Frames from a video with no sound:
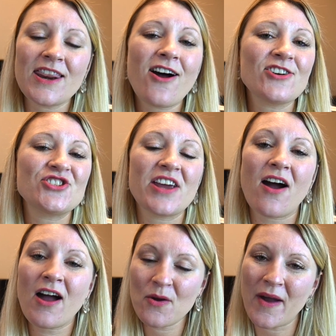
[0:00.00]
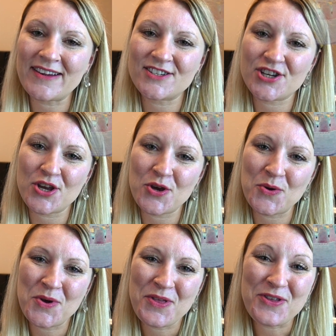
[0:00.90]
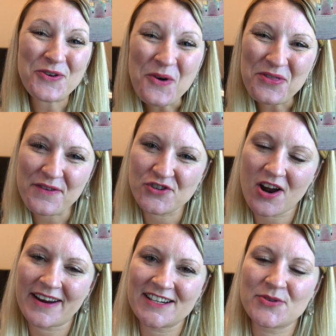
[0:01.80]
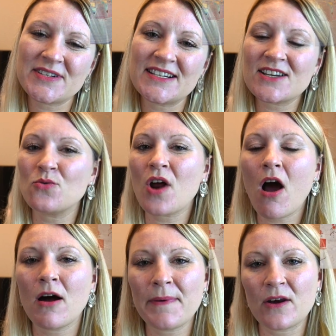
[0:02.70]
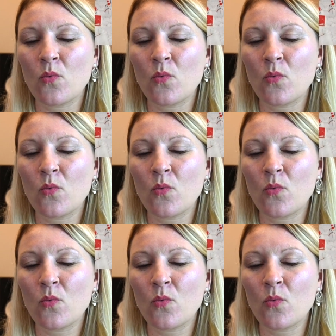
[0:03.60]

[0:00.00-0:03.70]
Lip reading: Last year I went to the north of China to a city called Harbin,